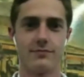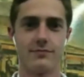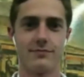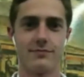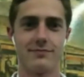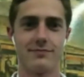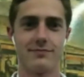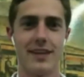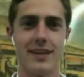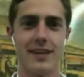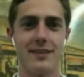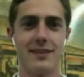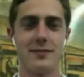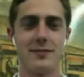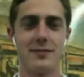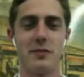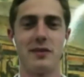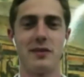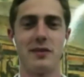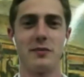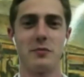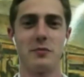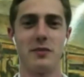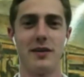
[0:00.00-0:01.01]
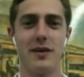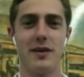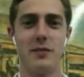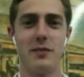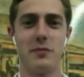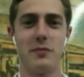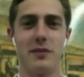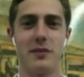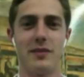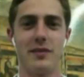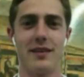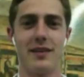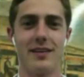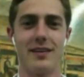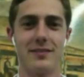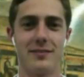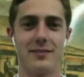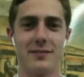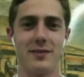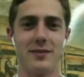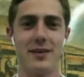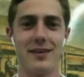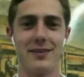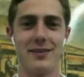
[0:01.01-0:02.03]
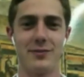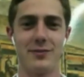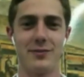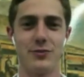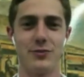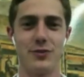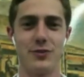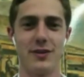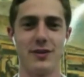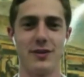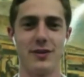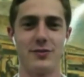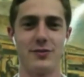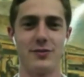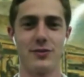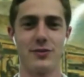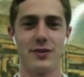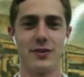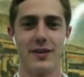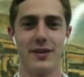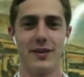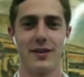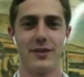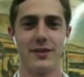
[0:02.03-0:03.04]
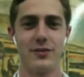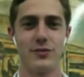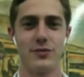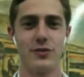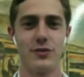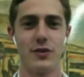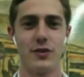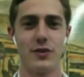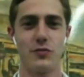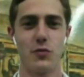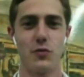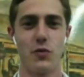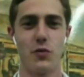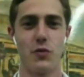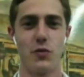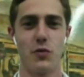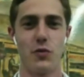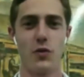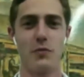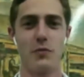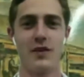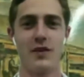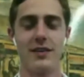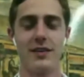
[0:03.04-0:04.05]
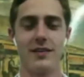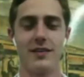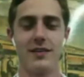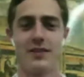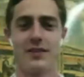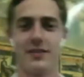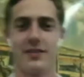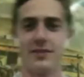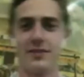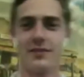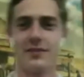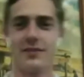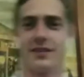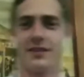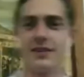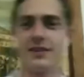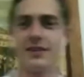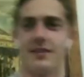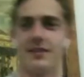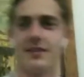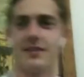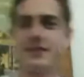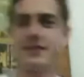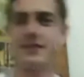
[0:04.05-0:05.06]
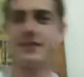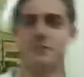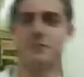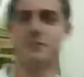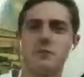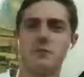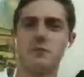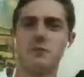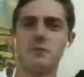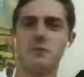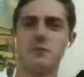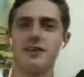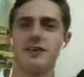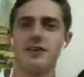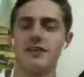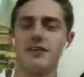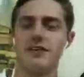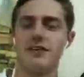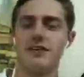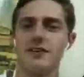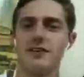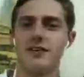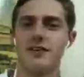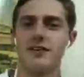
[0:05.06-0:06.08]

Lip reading: That is a painting behind me. That is Judge Roy Bean. I'll move aside here.